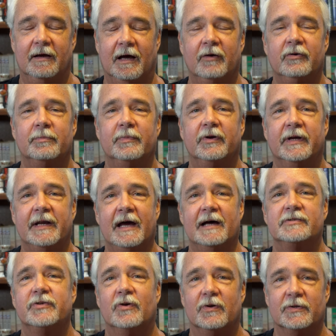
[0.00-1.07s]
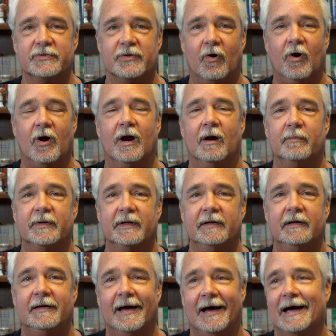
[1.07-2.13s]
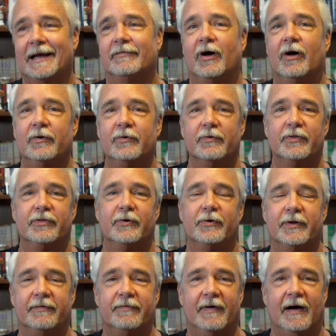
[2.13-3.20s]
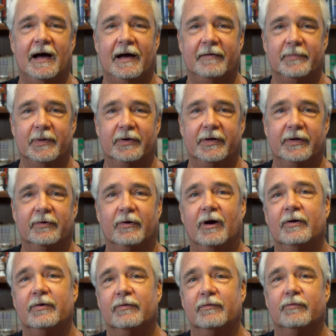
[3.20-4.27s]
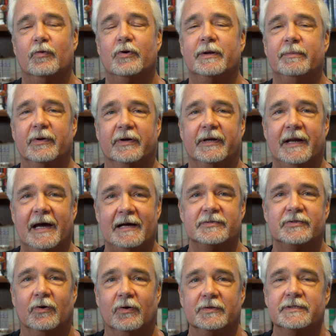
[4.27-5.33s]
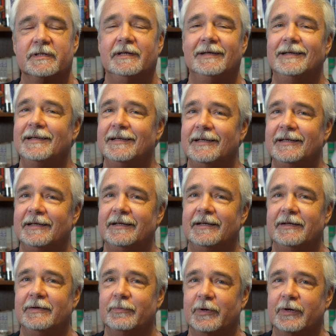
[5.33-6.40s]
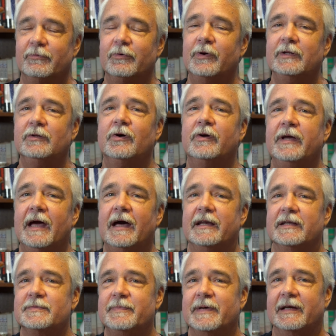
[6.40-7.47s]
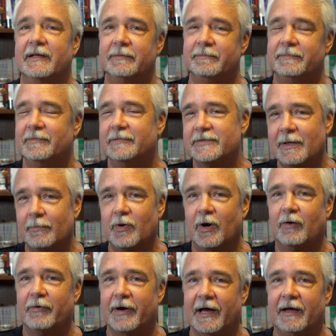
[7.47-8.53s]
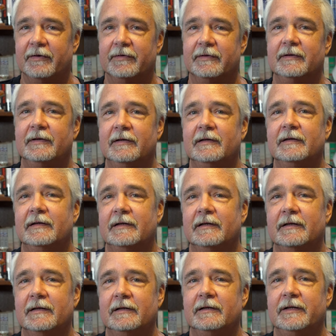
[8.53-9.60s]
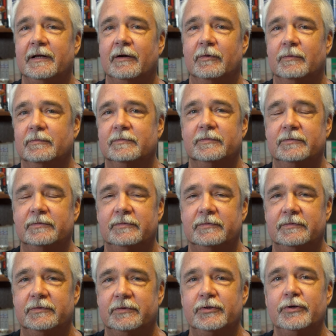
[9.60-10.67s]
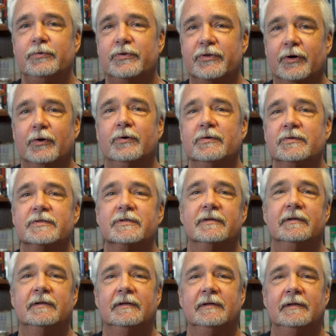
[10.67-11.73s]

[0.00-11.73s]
100 million households armed, out of 135 million or 140 million households, what you're really looking at is somewhere around, you know, two-thirds